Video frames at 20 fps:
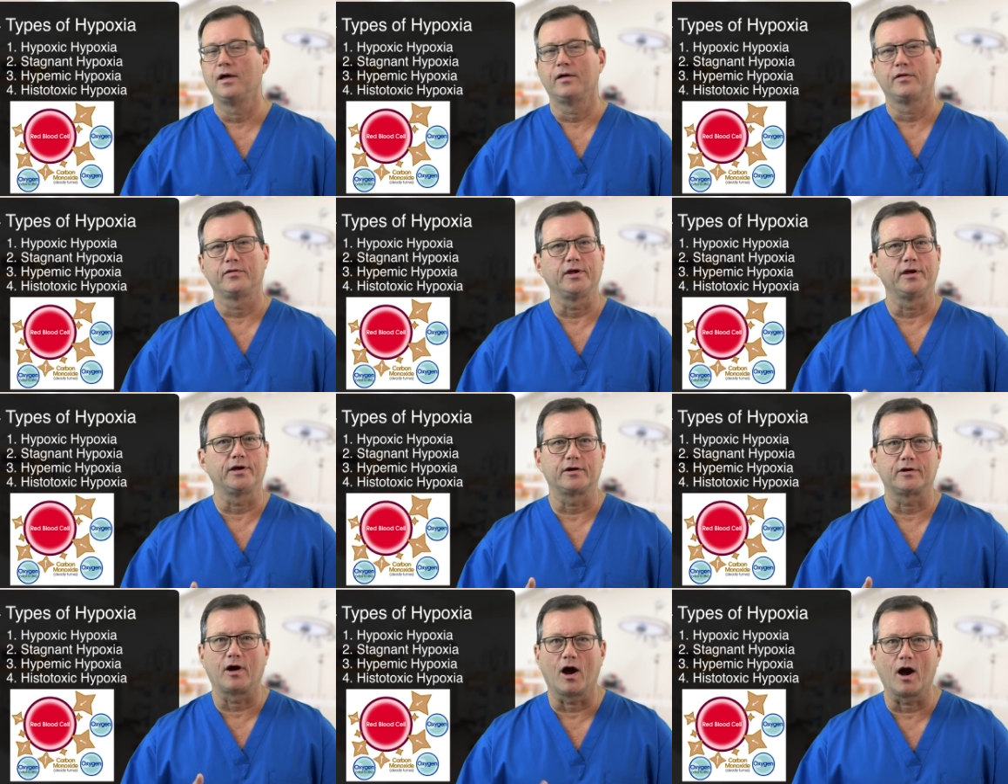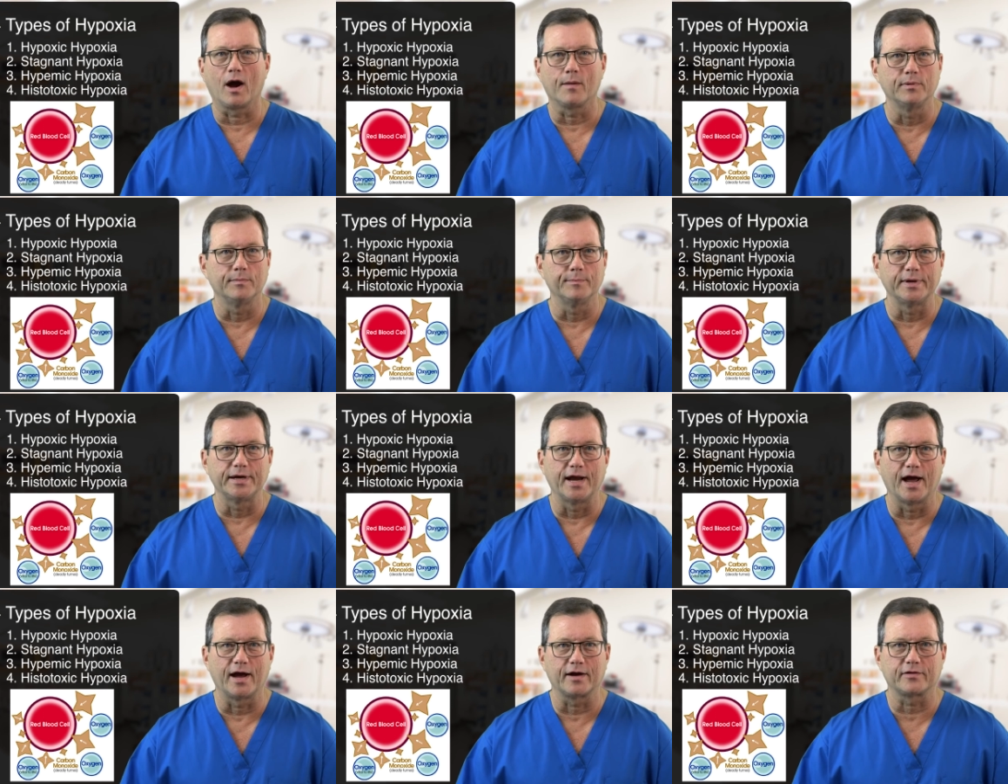Think carbon
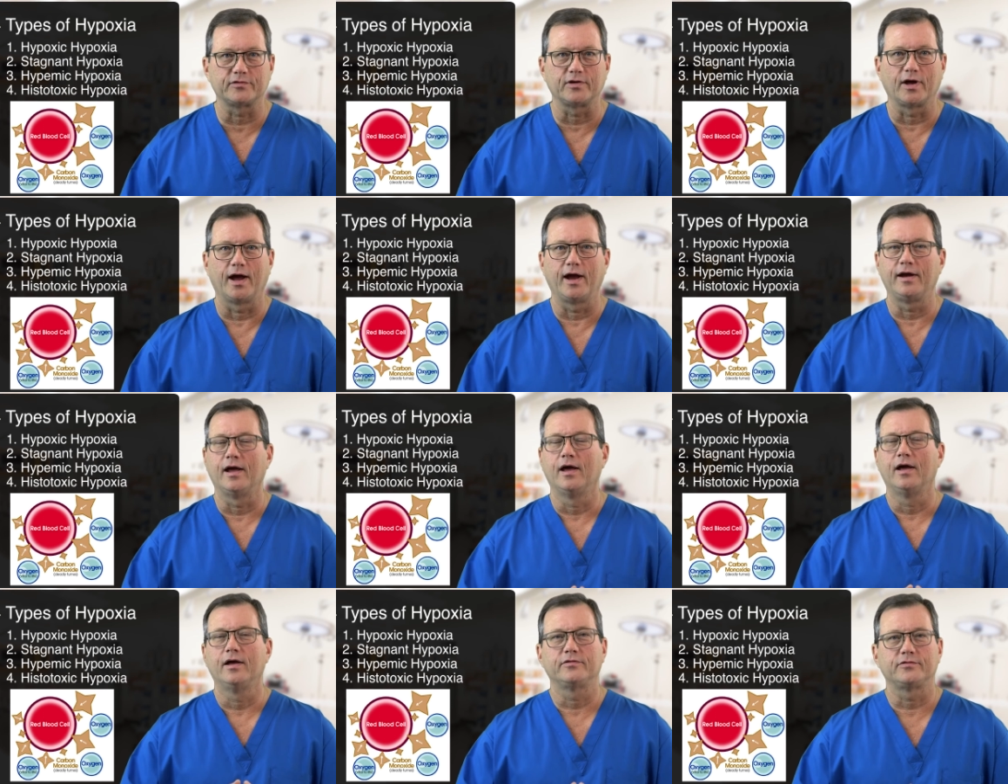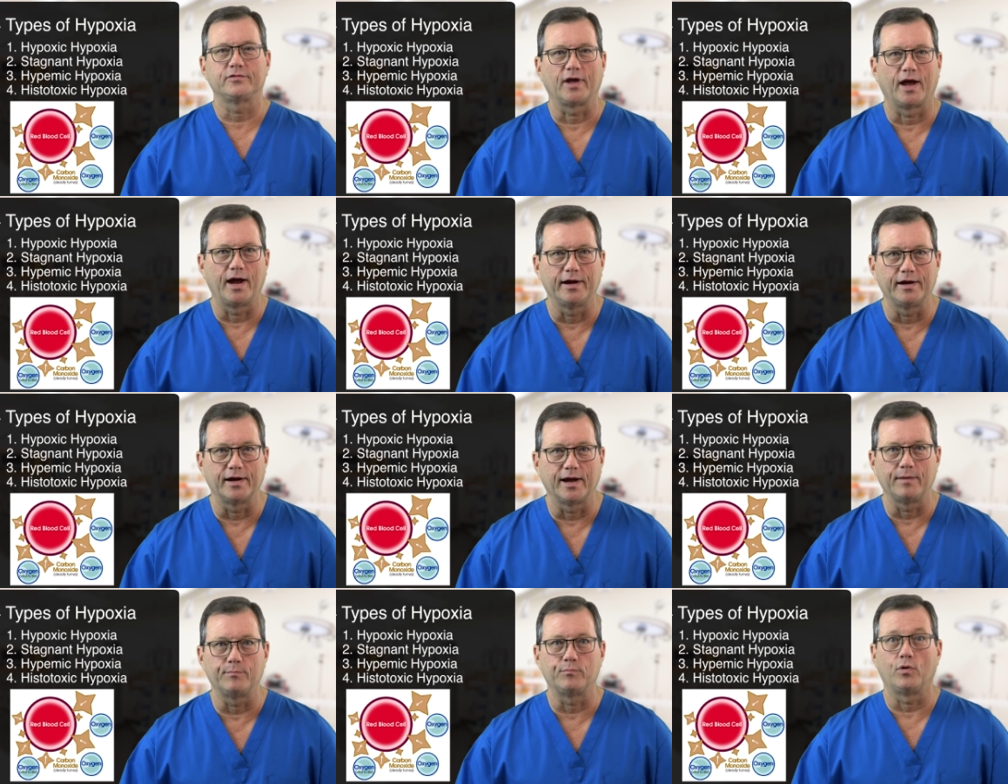monoxide,
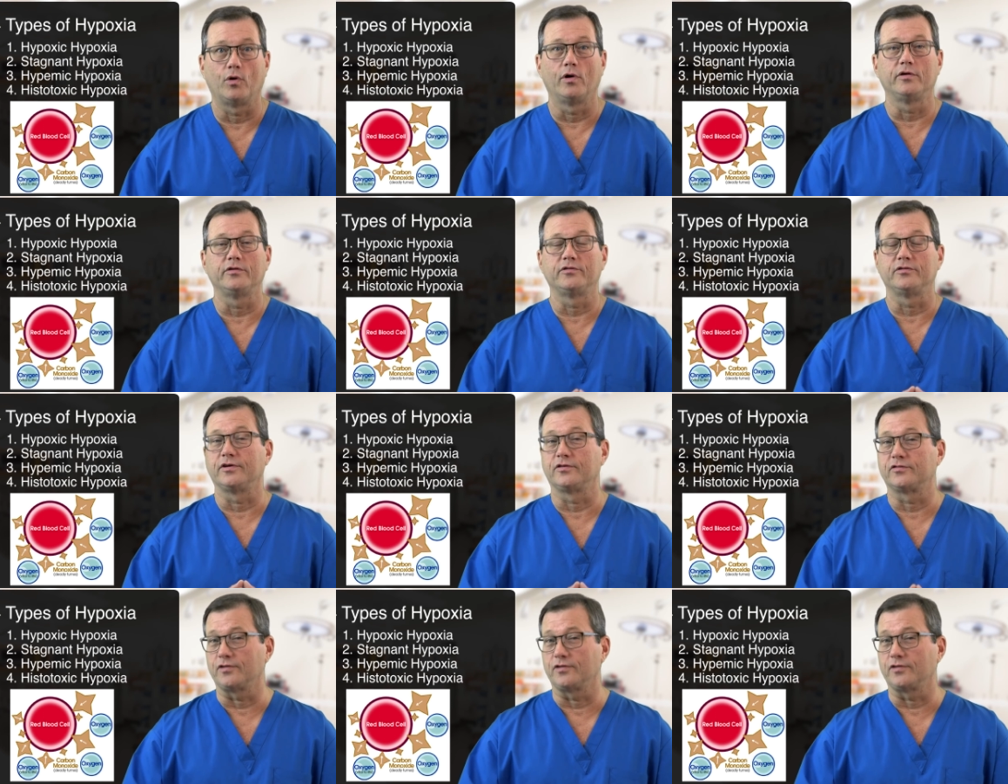cyanide poisoning,